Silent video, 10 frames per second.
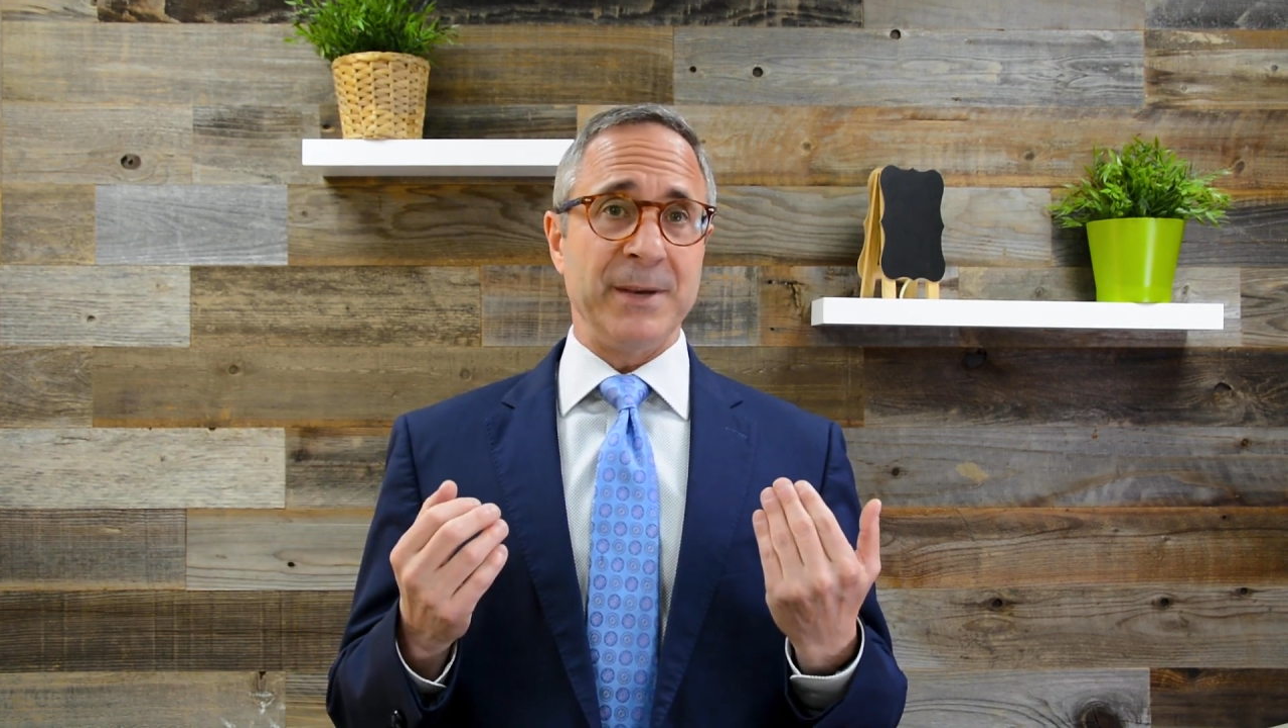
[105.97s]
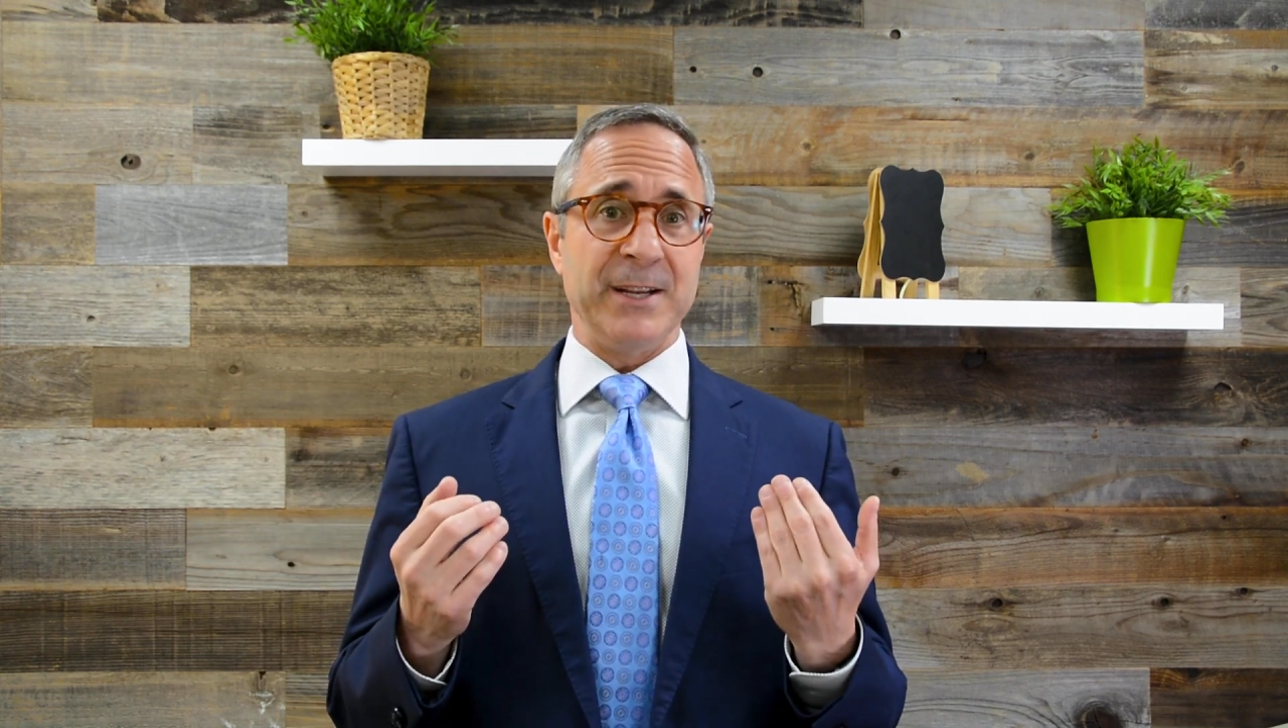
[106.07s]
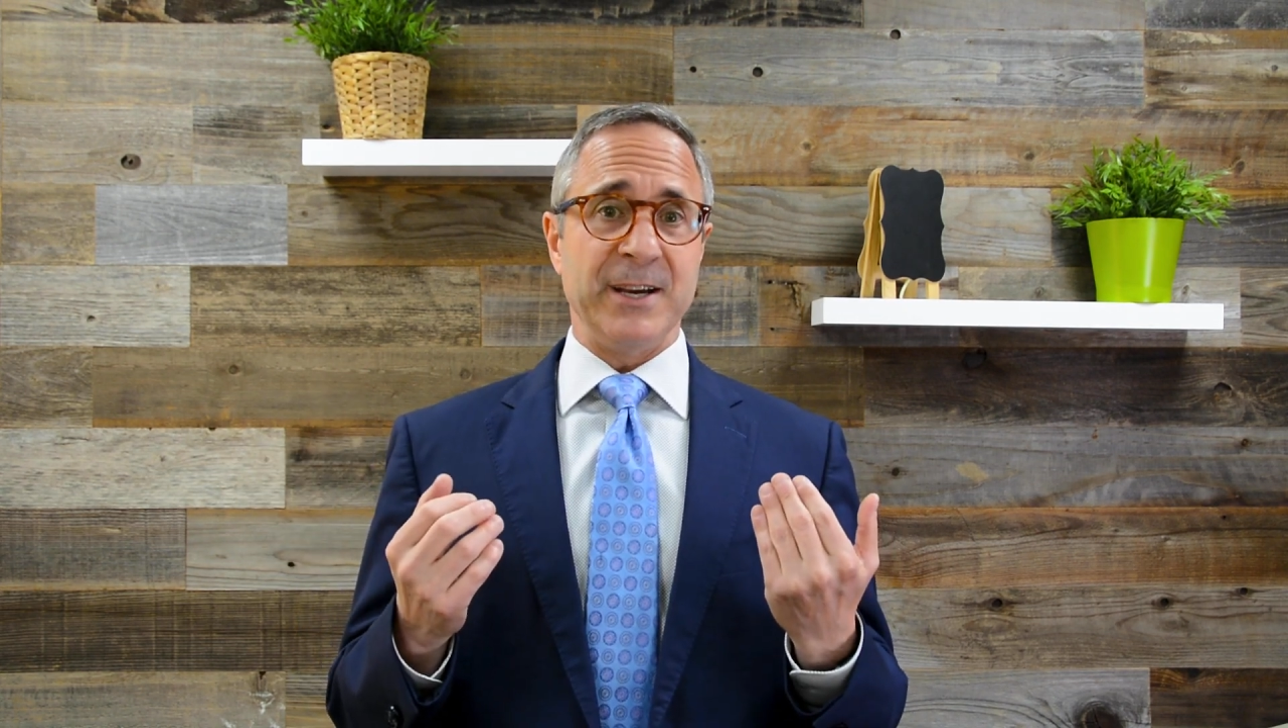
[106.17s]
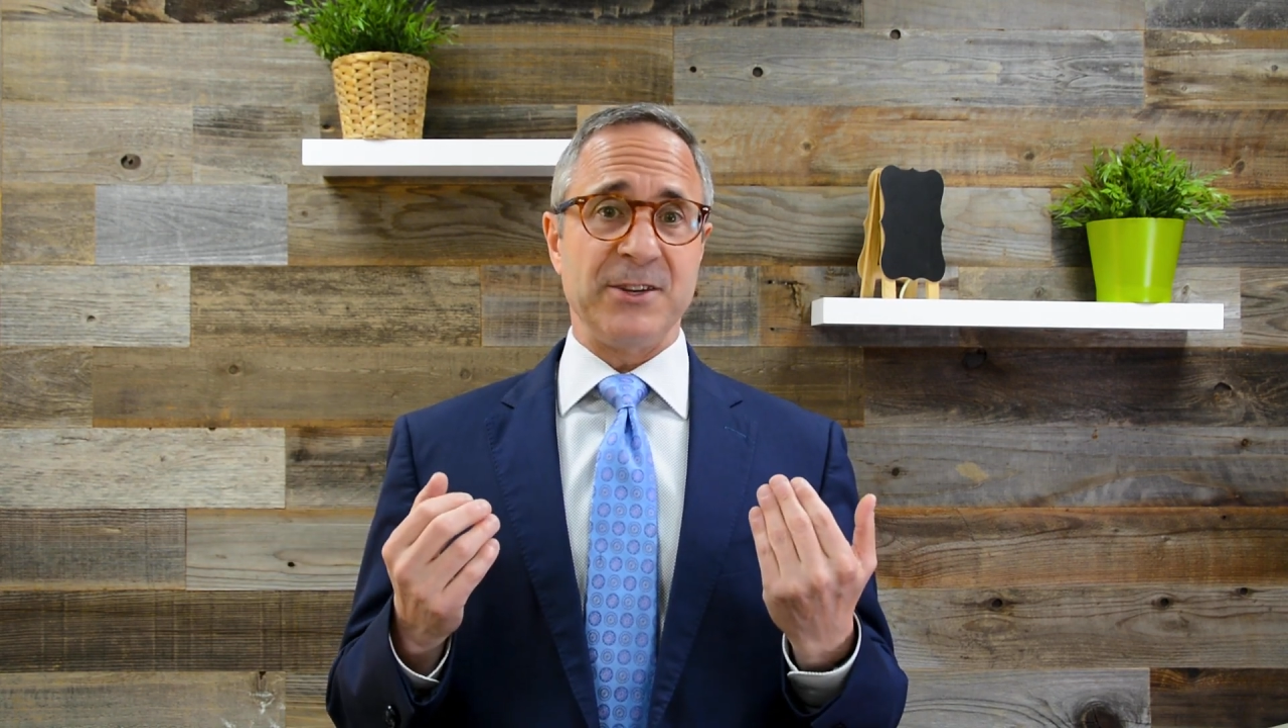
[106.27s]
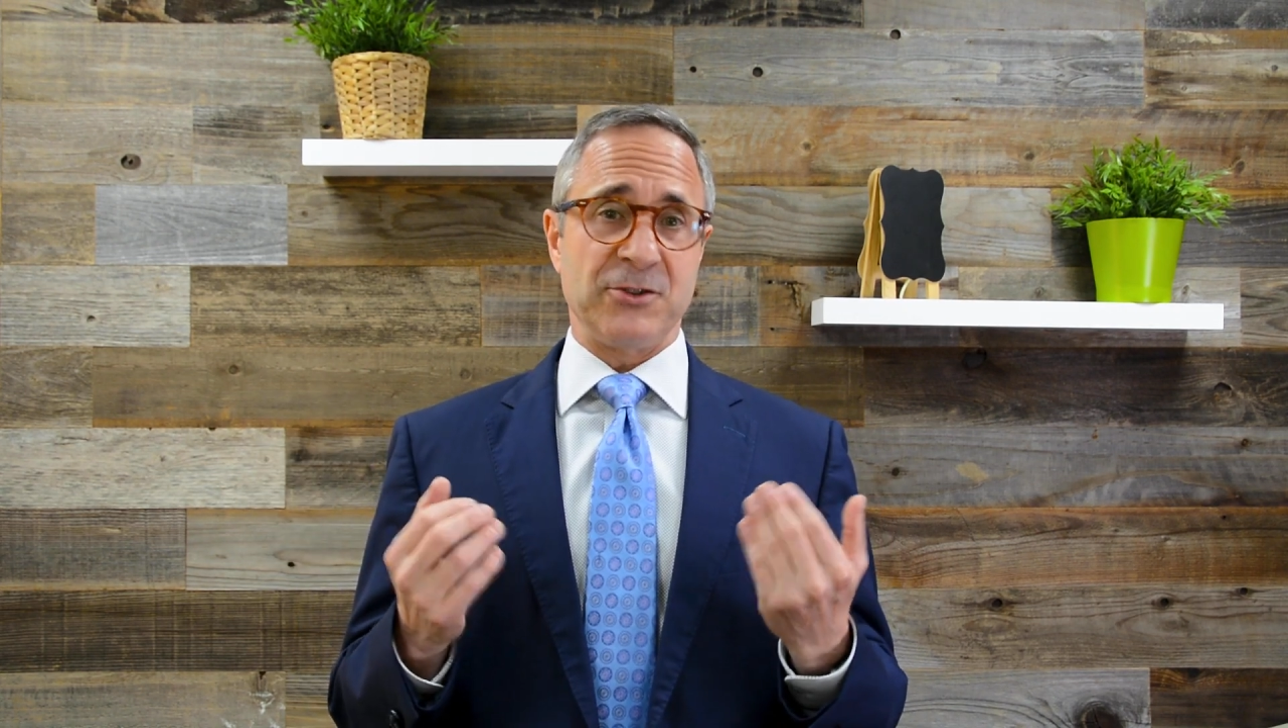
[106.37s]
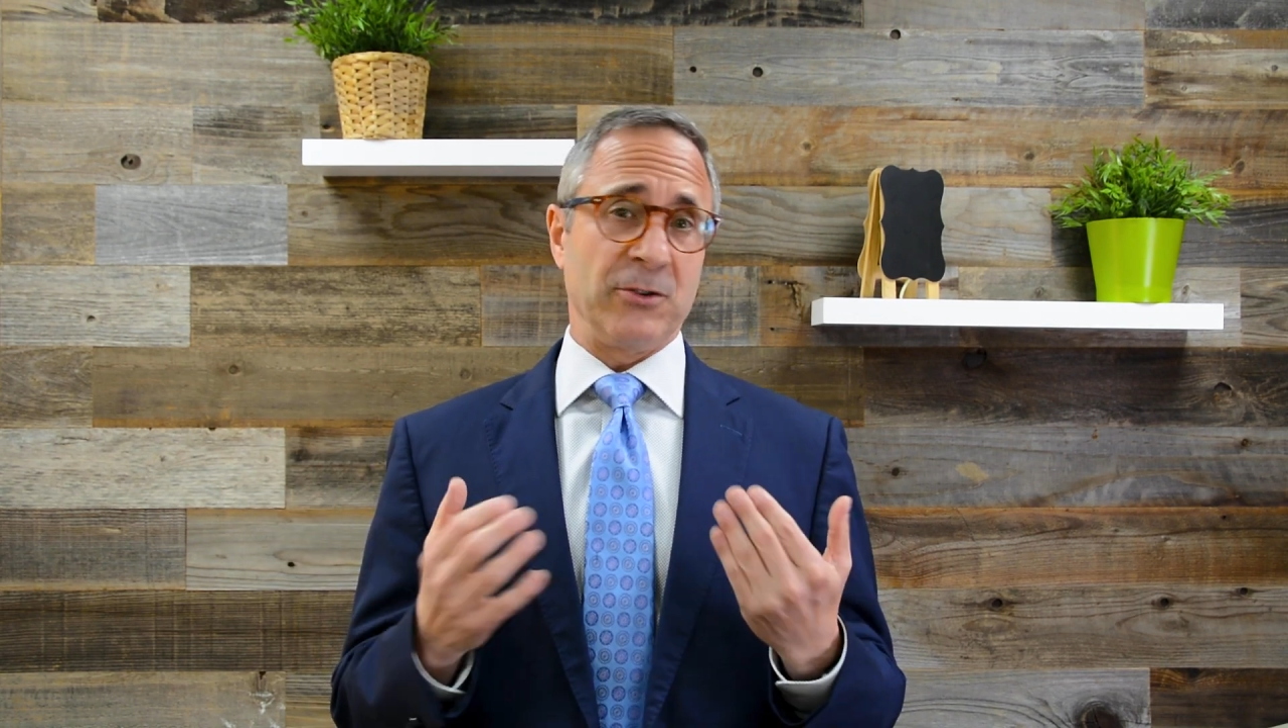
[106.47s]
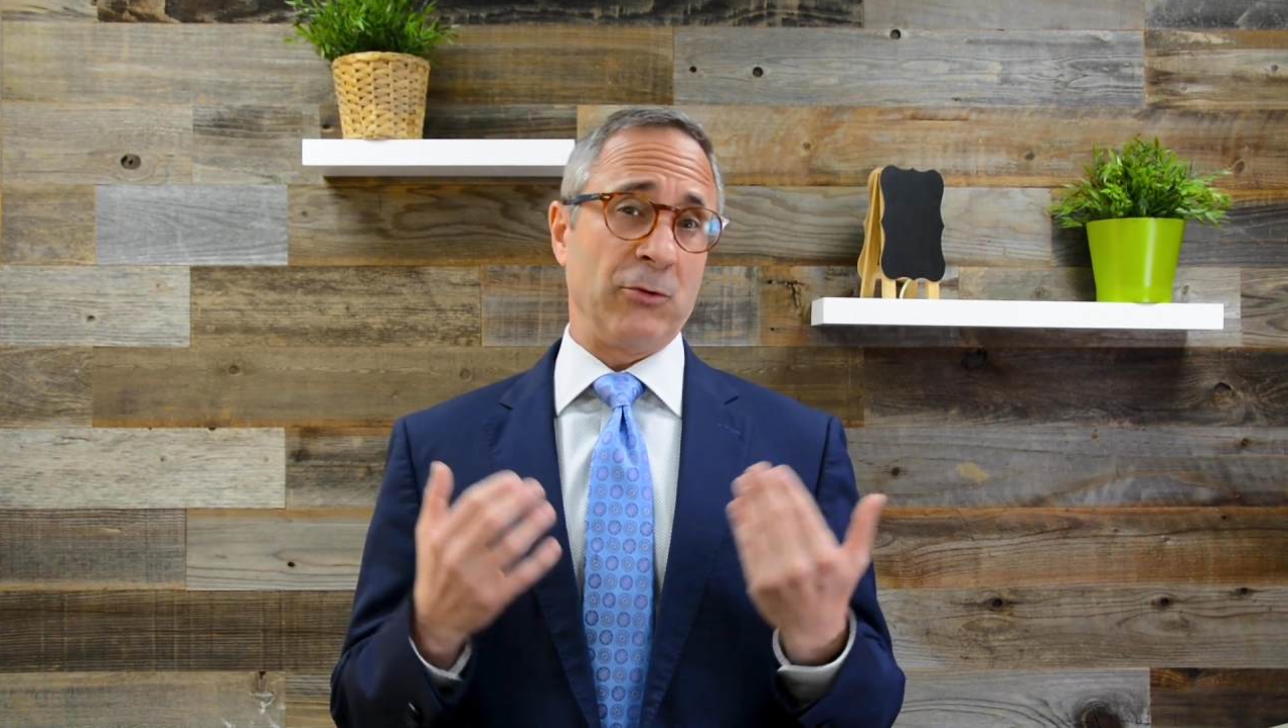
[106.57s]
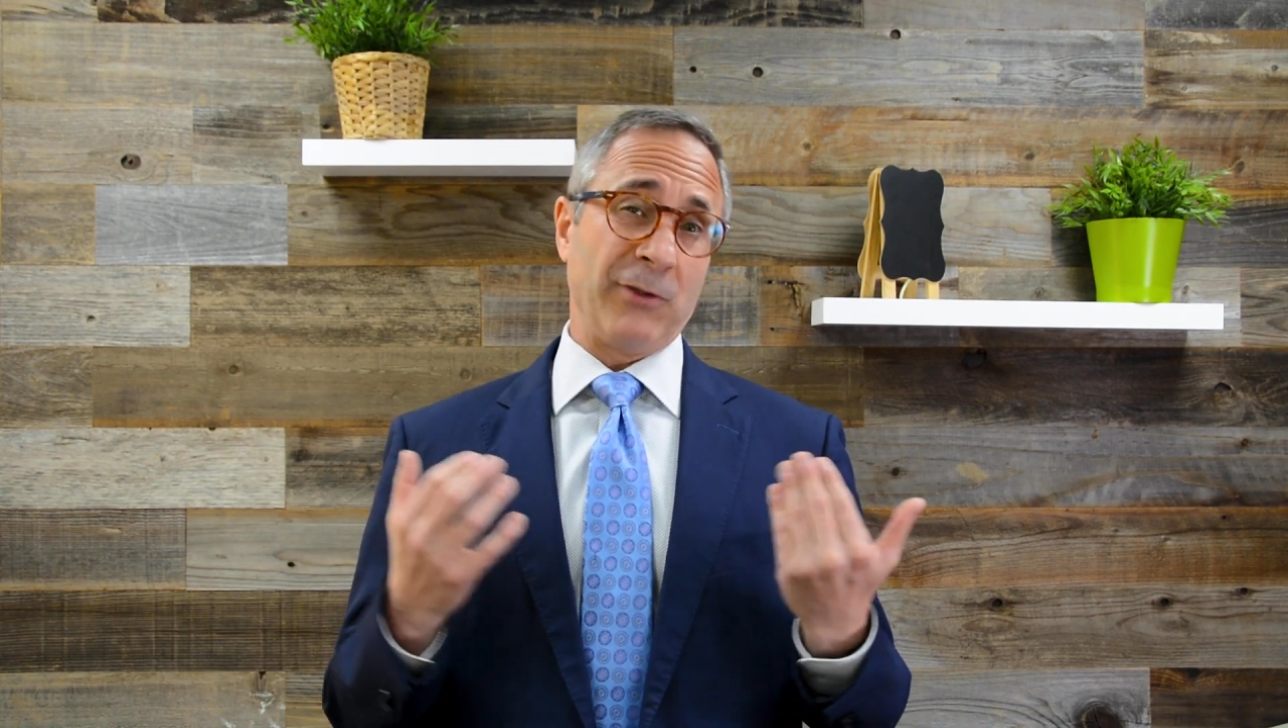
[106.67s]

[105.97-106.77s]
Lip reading: mediation or